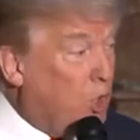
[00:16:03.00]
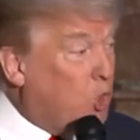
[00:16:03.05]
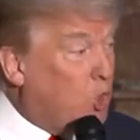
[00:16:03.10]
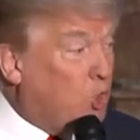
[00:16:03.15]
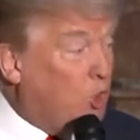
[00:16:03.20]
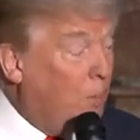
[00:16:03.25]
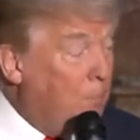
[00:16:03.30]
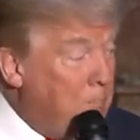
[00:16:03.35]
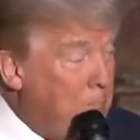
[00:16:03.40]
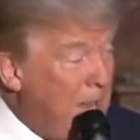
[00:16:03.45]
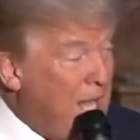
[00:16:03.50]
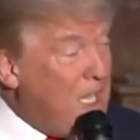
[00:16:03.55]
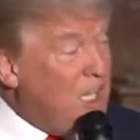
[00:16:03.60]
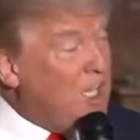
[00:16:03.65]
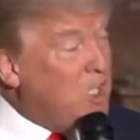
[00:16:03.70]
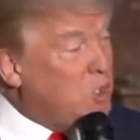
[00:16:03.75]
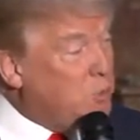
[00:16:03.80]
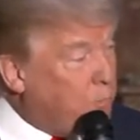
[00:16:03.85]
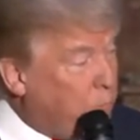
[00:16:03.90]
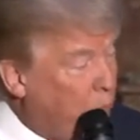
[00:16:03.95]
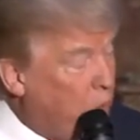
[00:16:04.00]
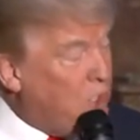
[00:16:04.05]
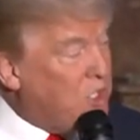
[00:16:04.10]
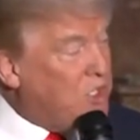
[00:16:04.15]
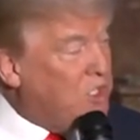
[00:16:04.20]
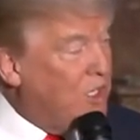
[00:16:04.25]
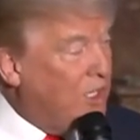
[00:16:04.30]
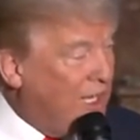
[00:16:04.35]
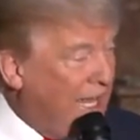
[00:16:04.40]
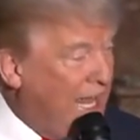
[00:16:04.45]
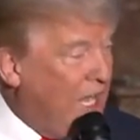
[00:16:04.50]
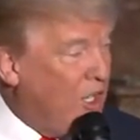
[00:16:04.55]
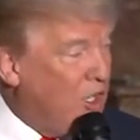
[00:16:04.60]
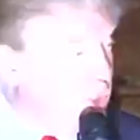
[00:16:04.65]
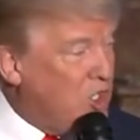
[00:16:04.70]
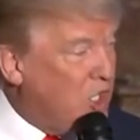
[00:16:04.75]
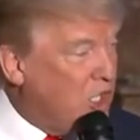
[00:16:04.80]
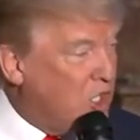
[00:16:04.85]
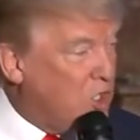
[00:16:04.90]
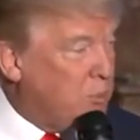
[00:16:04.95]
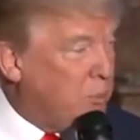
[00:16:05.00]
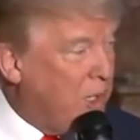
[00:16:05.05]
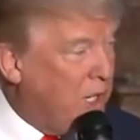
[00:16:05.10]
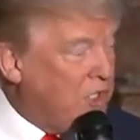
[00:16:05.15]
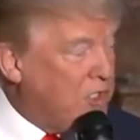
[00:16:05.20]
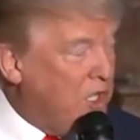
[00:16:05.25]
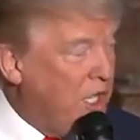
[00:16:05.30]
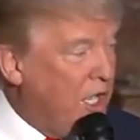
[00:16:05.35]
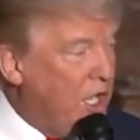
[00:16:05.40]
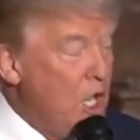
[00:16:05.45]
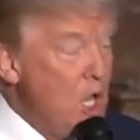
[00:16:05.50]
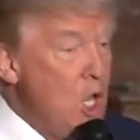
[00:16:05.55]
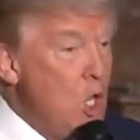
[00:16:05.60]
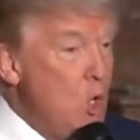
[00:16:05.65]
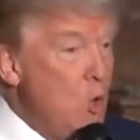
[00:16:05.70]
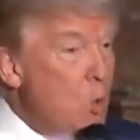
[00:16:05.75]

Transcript: with tremendous personal energy as president.